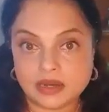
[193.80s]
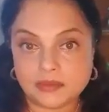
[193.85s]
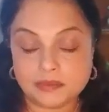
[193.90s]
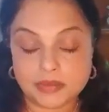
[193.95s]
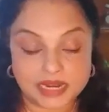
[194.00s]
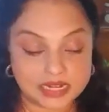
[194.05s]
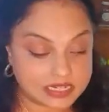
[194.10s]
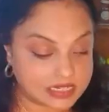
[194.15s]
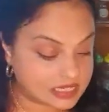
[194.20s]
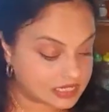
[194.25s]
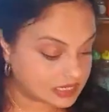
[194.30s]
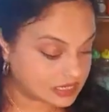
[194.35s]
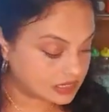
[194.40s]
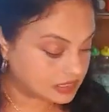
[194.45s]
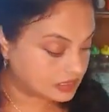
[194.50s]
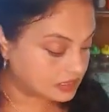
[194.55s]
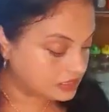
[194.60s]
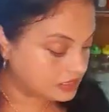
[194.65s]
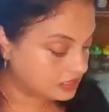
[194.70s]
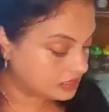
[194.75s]
But
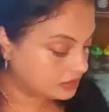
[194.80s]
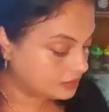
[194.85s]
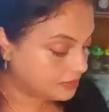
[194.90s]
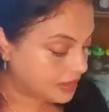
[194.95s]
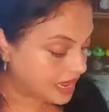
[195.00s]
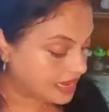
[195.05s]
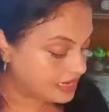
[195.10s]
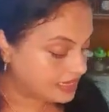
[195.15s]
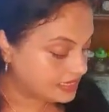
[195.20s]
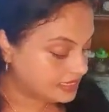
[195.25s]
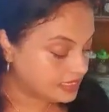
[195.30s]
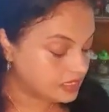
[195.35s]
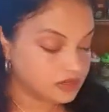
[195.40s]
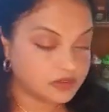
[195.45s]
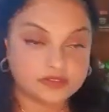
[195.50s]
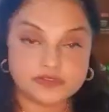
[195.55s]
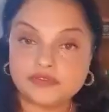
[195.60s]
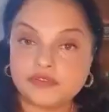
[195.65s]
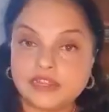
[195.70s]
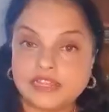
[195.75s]
the balancing
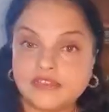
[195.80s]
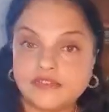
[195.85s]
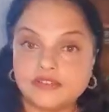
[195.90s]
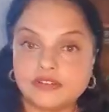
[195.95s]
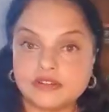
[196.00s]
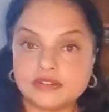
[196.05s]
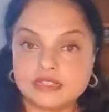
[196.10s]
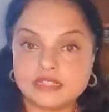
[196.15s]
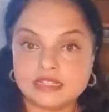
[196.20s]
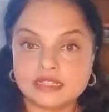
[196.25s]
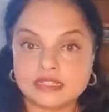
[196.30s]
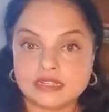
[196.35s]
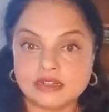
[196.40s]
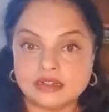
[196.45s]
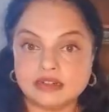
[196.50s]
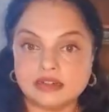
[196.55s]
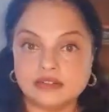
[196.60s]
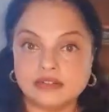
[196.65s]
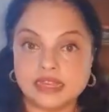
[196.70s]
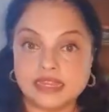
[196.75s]
of flavors
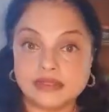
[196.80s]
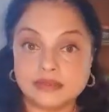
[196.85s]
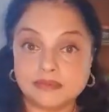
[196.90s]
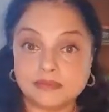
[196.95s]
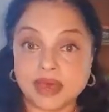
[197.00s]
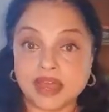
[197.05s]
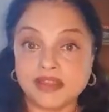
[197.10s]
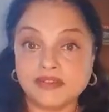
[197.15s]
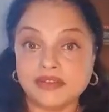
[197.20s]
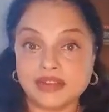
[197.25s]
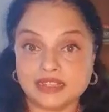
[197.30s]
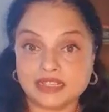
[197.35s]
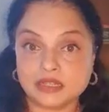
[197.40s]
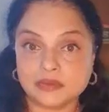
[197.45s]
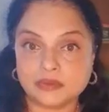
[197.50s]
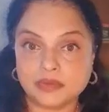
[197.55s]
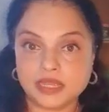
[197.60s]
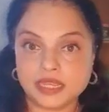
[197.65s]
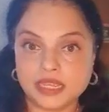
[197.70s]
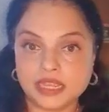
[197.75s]
in my
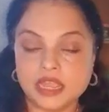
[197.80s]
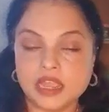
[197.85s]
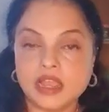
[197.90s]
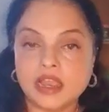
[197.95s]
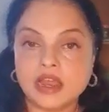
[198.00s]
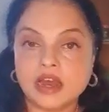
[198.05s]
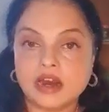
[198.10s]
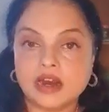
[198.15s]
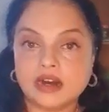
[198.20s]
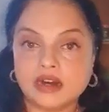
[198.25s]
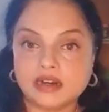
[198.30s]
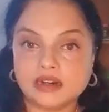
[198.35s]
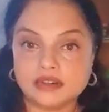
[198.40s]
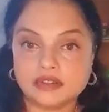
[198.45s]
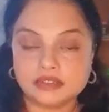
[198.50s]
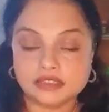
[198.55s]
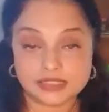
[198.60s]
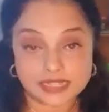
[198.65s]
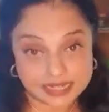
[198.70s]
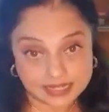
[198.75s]
recipe
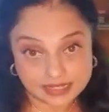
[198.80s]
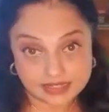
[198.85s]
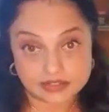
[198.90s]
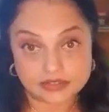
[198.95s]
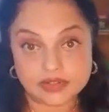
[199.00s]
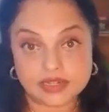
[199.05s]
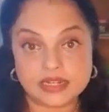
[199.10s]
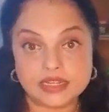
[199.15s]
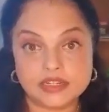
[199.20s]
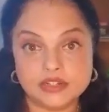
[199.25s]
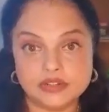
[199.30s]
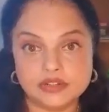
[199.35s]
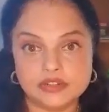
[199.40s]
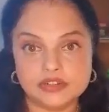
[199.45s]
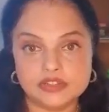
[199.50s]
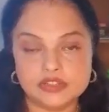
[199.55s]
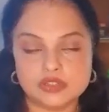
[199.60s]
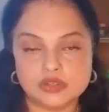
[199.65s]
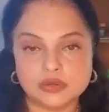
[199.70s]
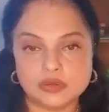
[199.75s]
tastes really good,
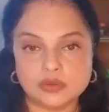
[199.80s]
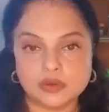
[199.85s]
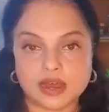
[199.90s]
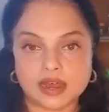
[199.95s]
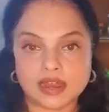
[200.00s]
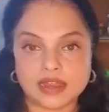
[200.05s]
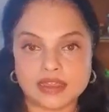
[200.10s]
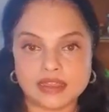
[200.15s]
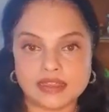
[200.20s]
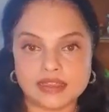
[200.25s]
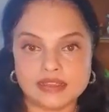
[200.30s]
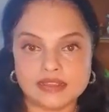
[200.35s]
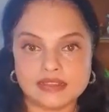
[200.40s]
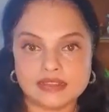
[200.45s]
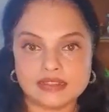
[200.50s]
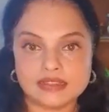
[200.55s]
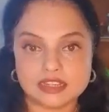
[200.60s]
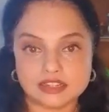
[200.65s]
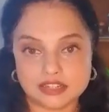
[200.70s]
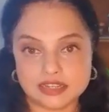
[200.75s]
so I
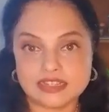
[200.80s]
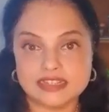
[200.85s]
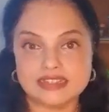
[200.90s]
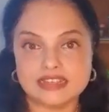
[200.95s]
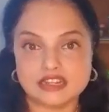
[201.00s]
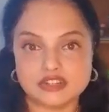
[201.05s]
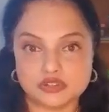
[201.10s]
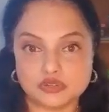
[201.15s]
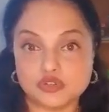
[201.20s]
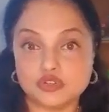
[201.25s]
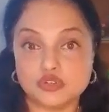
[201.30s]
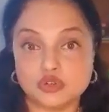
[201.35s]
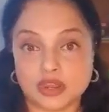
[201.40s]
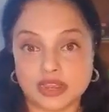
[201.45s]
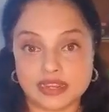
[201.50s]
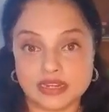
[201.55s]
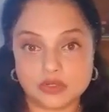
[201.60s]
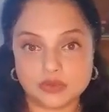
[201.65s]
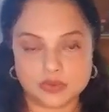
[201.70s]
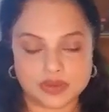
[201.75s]
suggest that you try
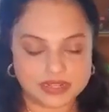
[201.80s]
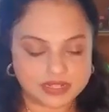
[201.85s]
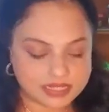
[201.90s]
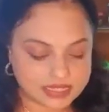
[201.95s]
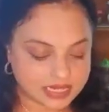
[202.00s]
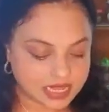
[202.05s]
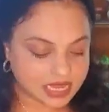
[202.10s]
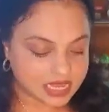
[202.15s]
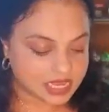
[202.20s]
it once.